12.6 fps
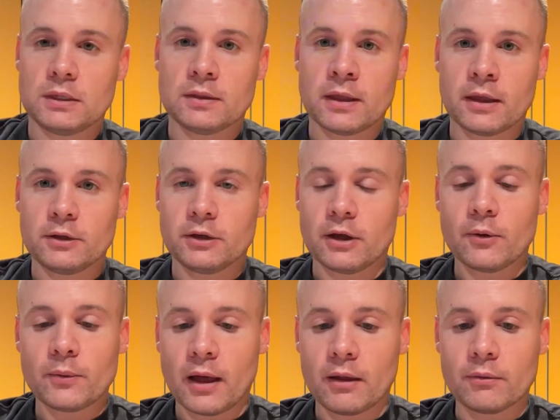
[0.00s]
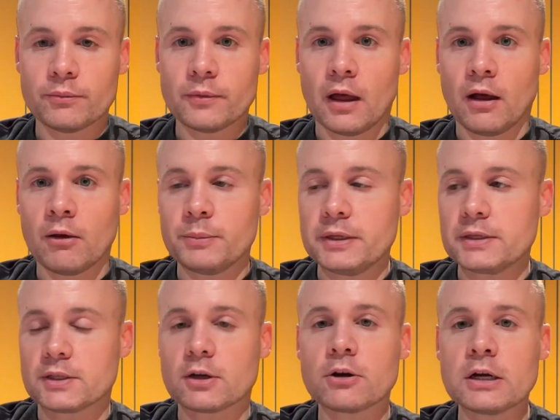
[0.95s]
mean that, I'll be
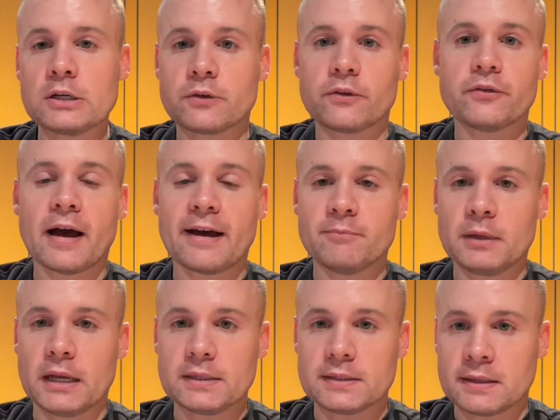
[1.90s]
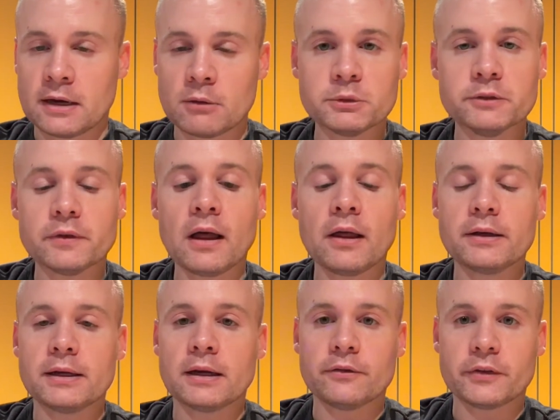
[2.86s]
discouraged for 5 minutes and then I'll move
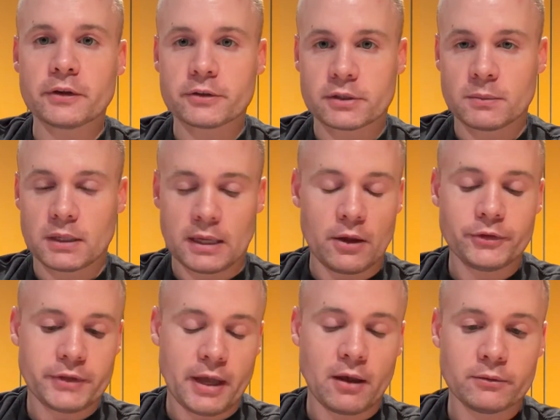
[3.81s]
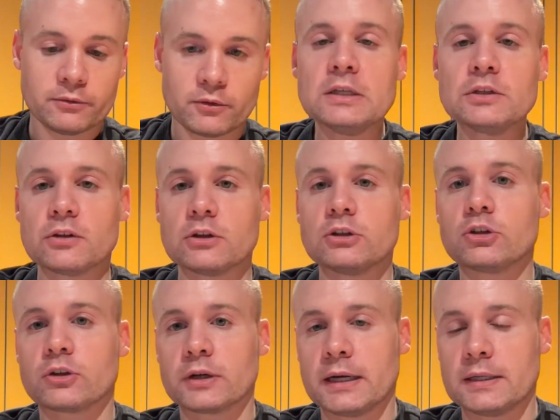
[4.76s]
on and I'll figure something else out. These are the
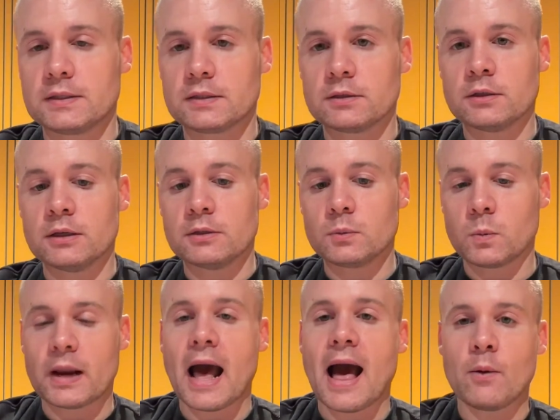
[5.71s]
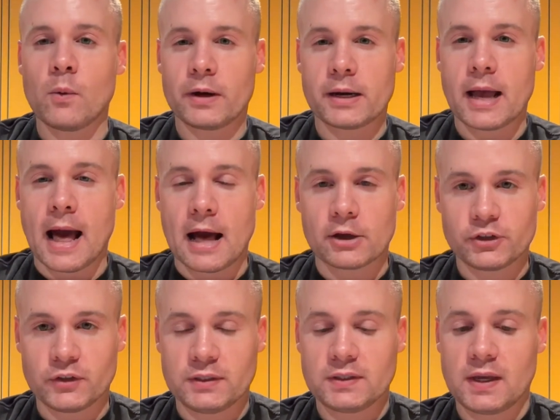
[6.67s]
traits is what it
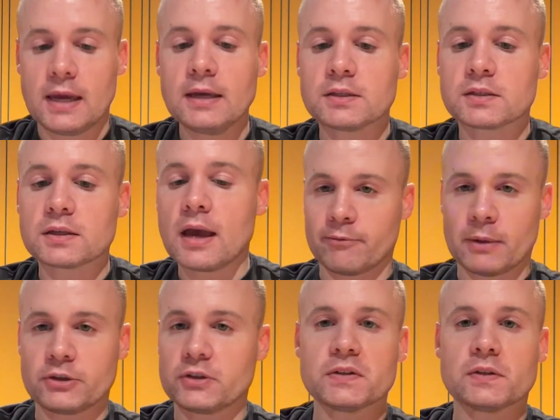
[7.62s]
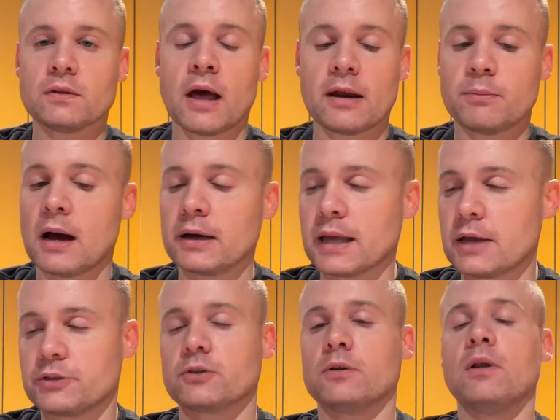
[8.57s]
actually takes. I mentioned this in a lot of
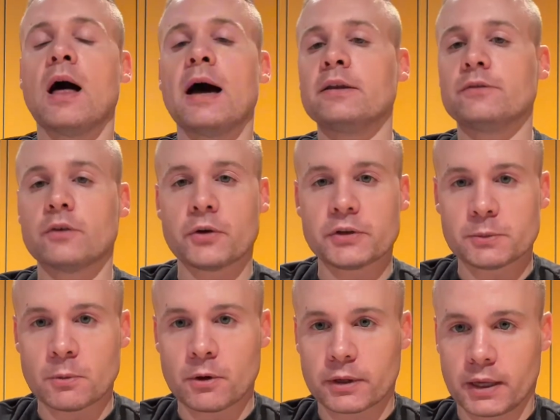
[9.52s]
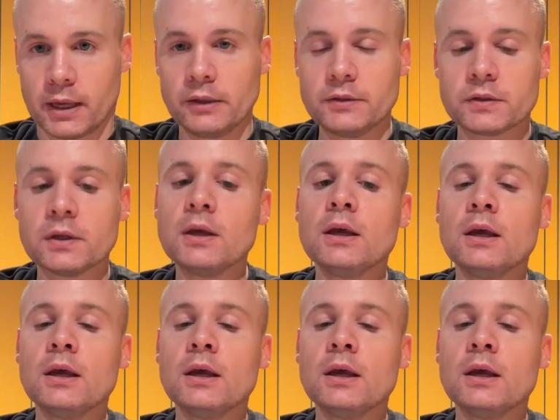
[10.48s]
podcasts. There are a lot of very smart kids,